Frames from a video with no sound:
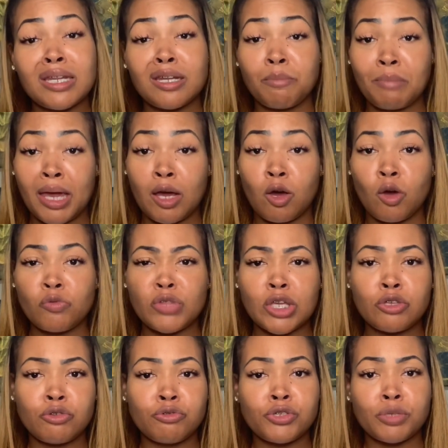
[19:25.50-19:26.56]
amount
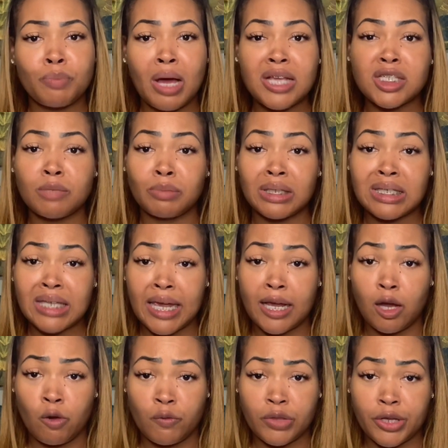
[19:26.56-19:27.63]
that you should possibly
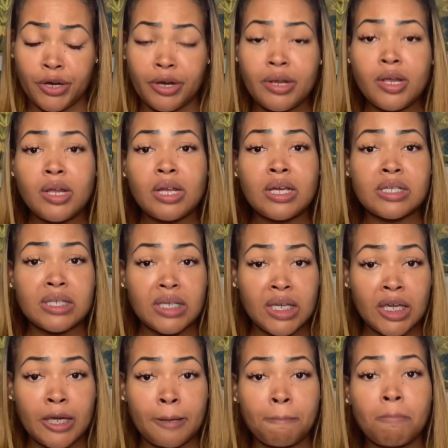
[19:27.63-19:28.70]
take over there. Because
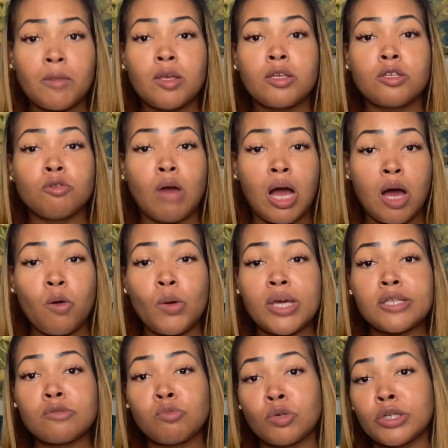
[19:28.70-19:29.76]
again, you
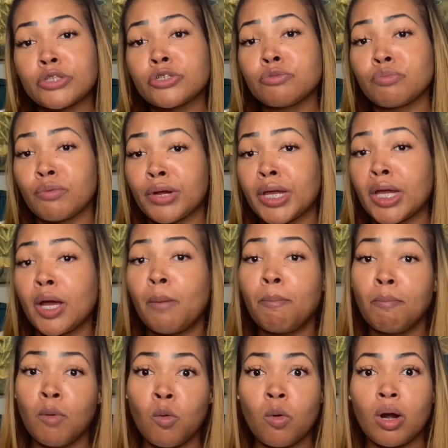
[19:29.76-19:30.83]
always want to bring
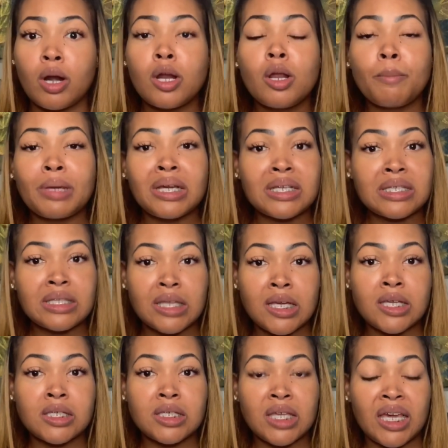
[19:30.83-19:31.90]
more because
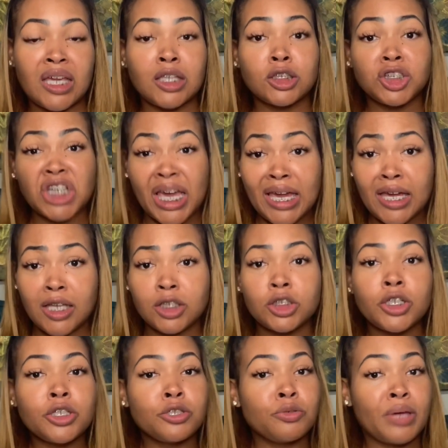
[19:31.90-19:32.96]
things can change.
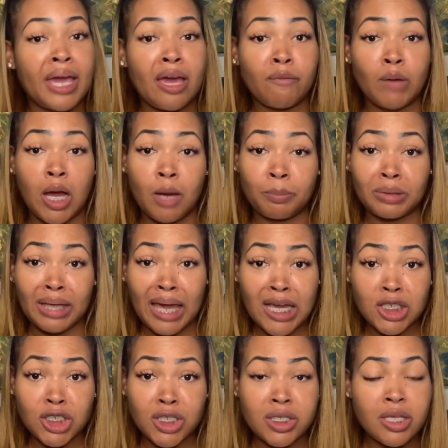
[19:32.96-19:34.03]
You can have
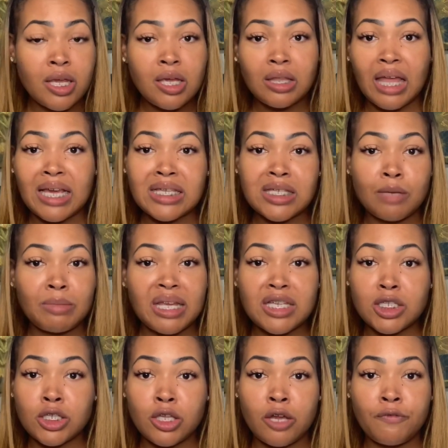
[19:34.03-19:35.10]
complications. Like, some of
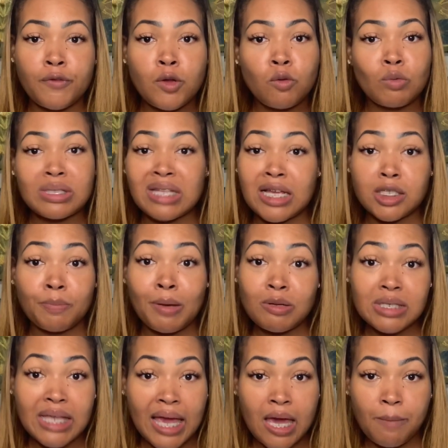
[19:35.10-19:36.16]
that stuff was not
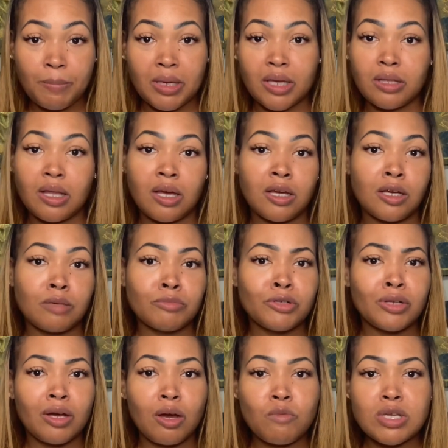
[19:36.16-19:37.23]
supposed to happen.
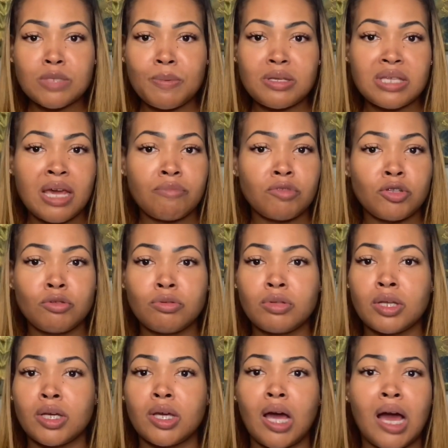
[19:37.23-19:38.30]
You know, I was supposed to have to do
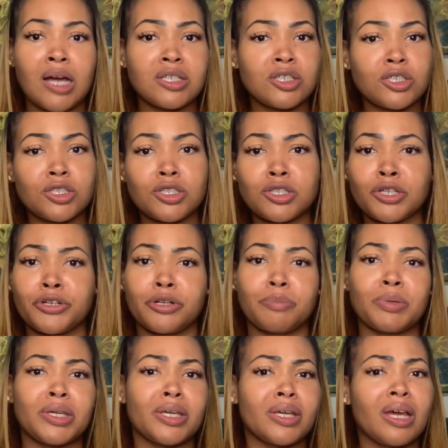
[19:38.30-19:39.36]
the oxygen
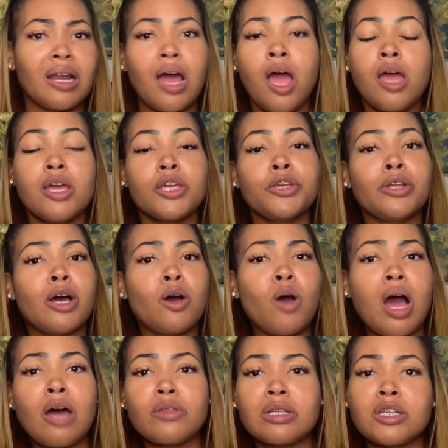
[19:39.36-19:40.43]
therapy and, you know,
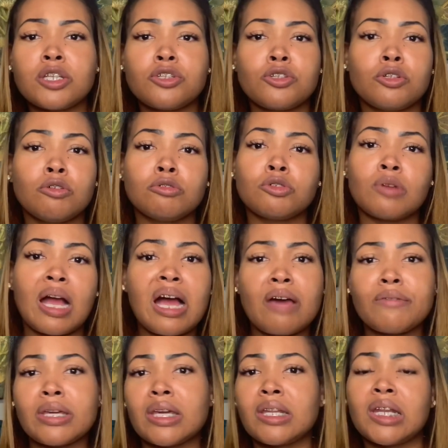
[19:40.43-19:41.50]
all the additional
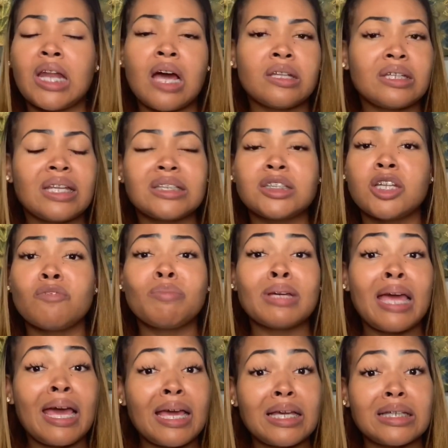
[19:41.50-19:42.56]
driving and all of that stuff.
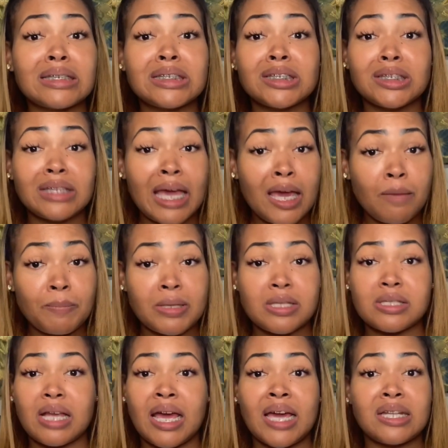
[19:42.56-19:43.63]
But hey, shit
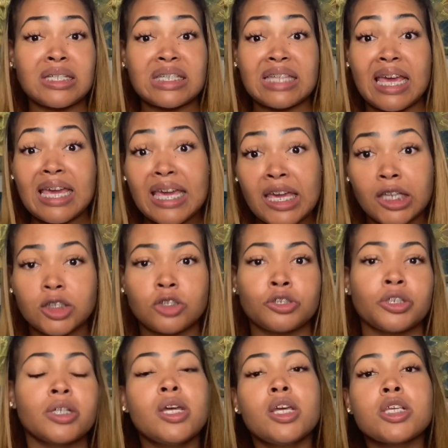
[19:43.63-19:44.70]
happens. I had to stay
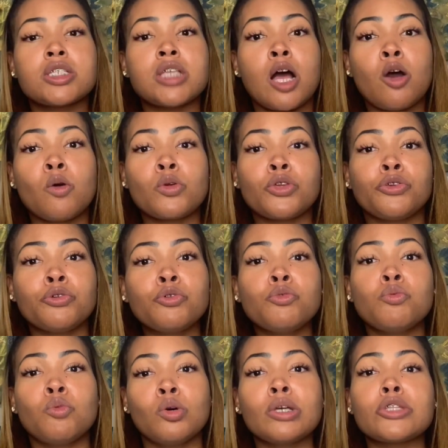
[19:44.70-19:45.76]
extra. So
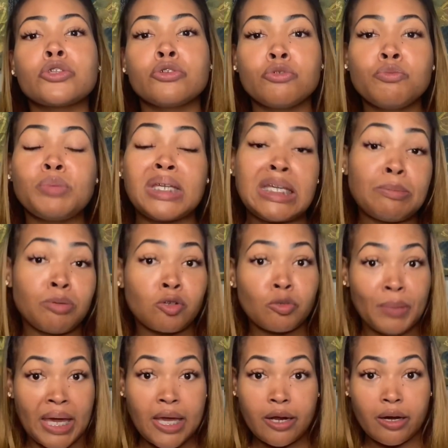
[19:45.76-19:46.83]
you want to be
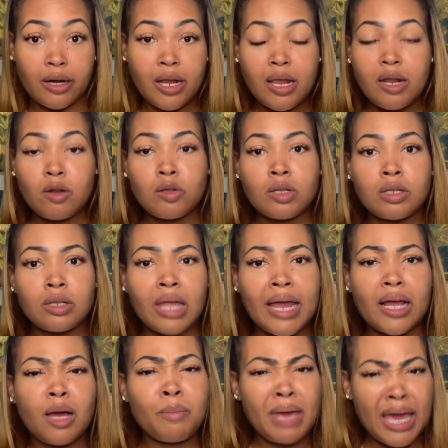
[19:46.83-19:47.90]
prepared.
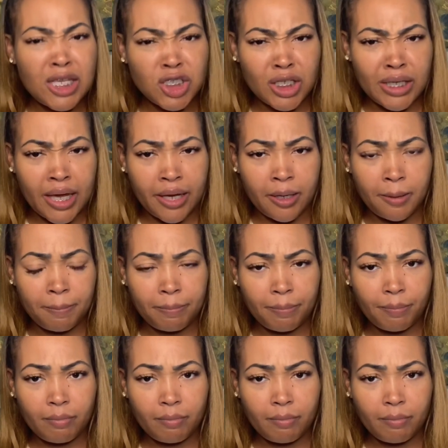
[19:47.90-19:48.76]
Like, imagine, y'all,